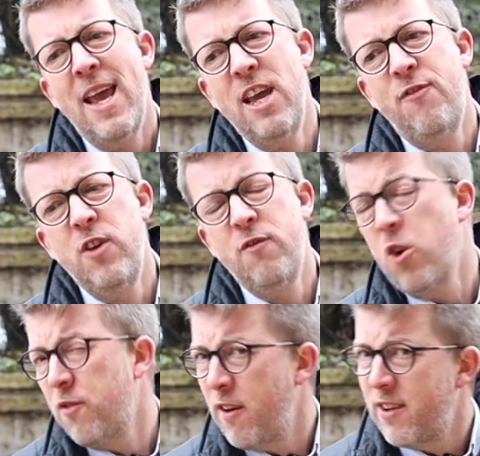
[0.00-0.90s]
If you've
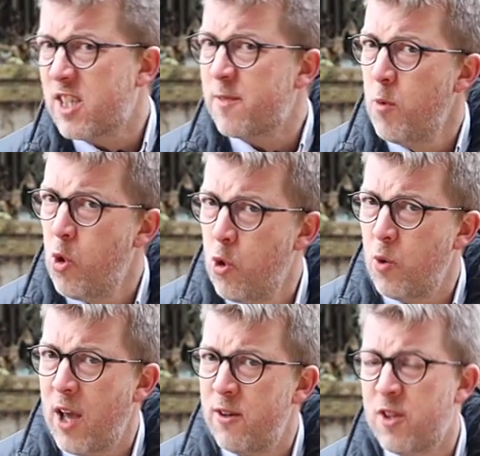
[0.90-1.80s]
got a very
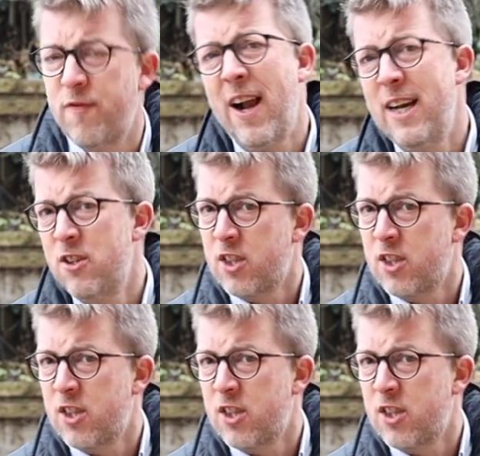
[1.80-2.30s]
small loan to value,